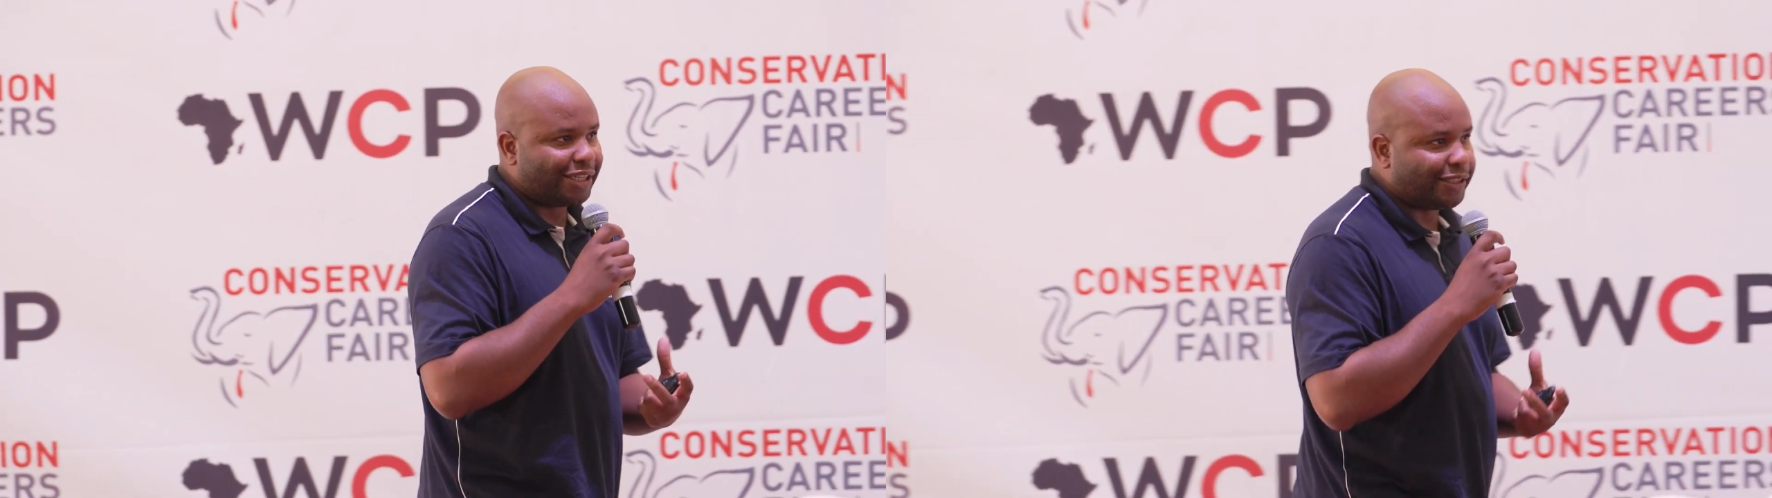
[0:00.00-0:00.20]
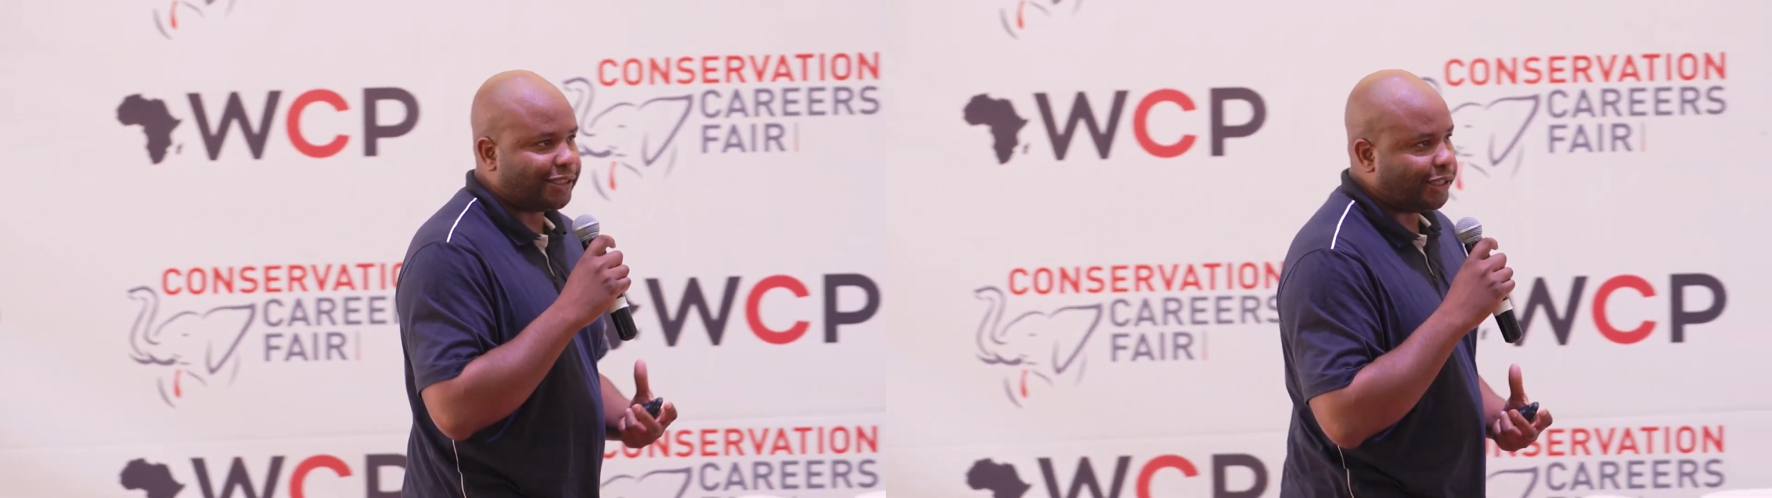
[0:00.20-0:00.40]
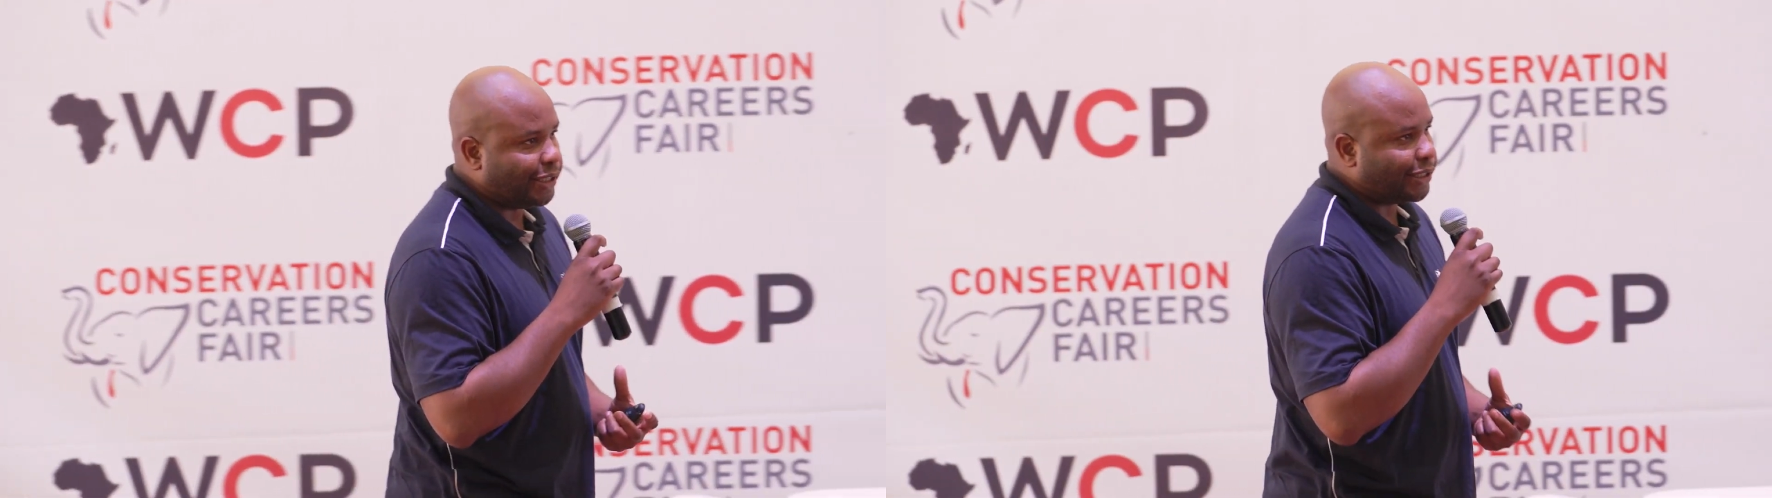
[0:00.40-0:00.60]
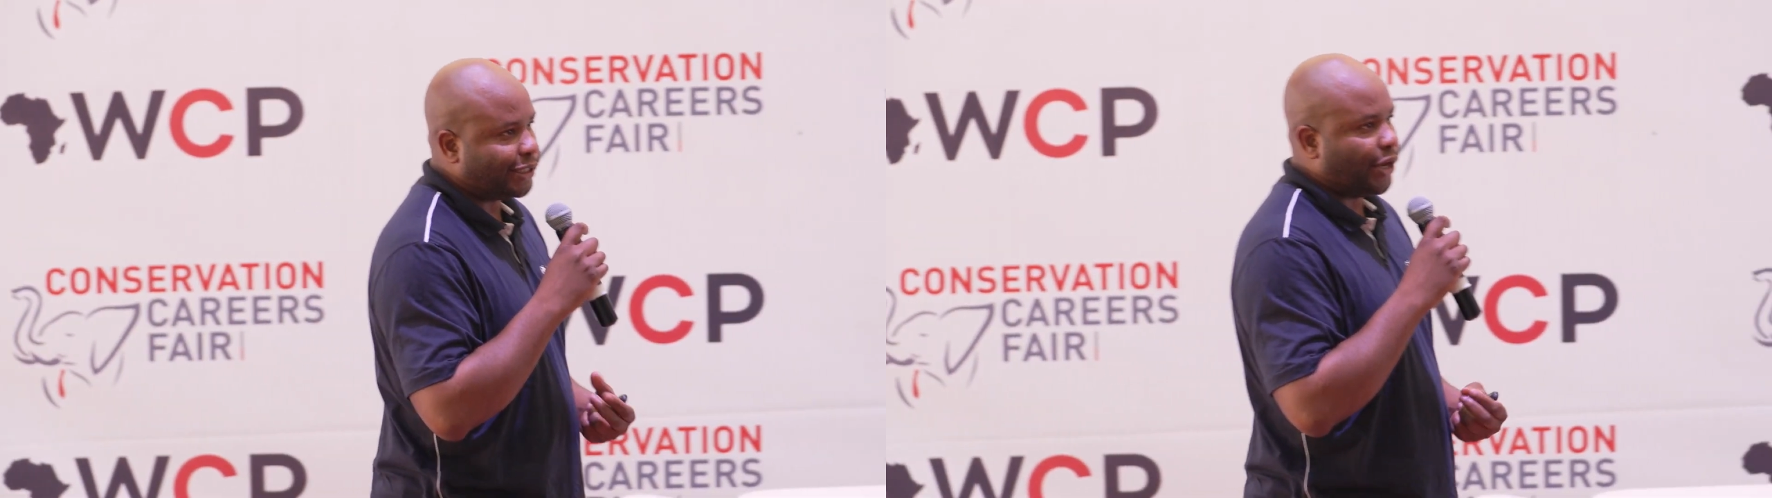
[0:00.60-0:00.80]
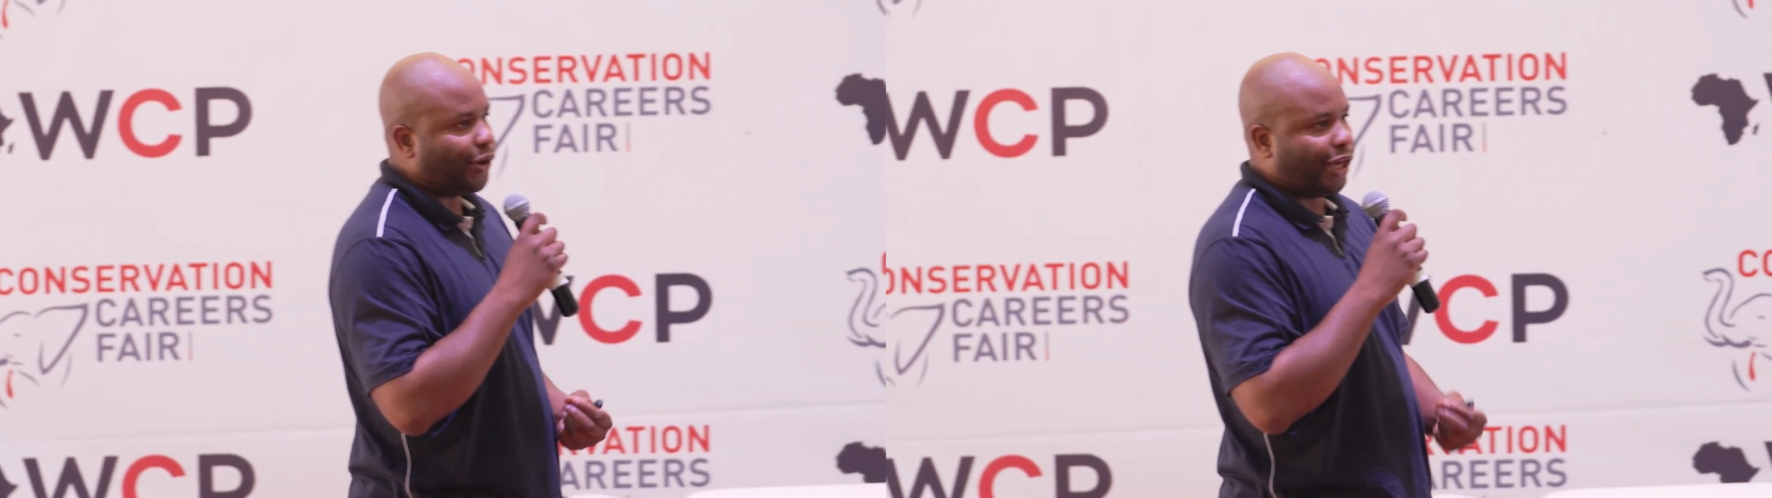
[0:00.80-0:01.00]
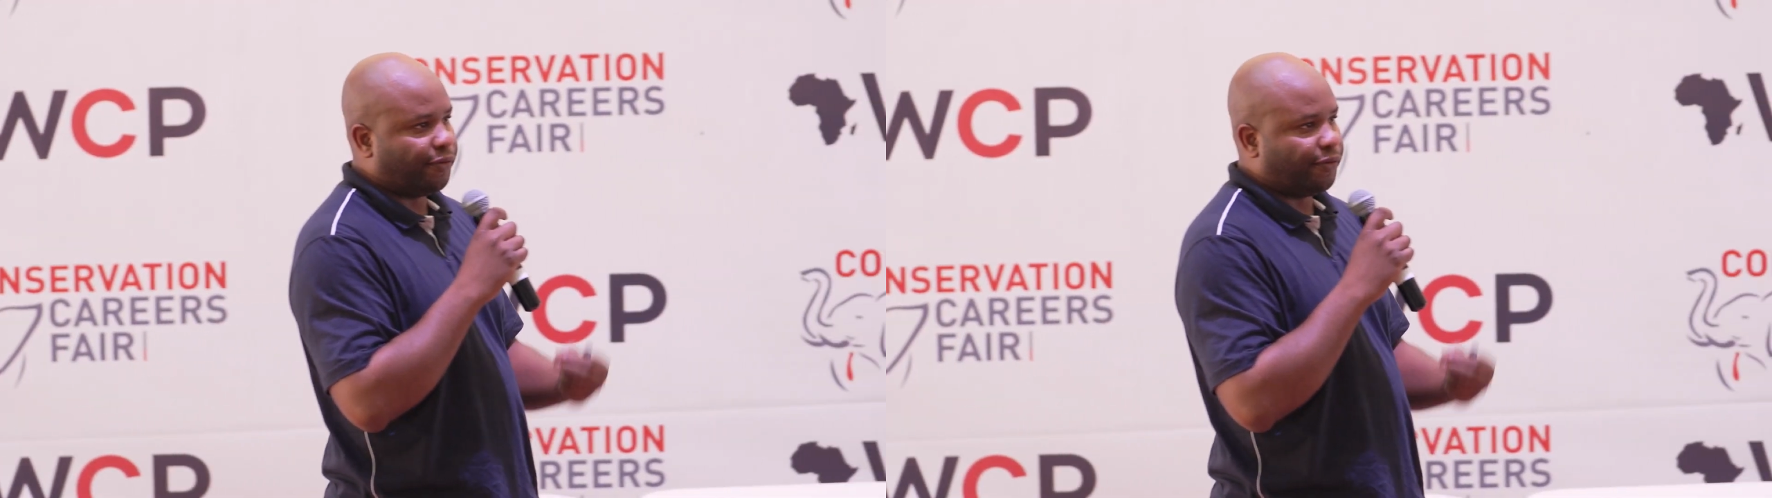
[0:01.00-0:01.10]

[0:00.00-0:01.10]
and see, to say, okay,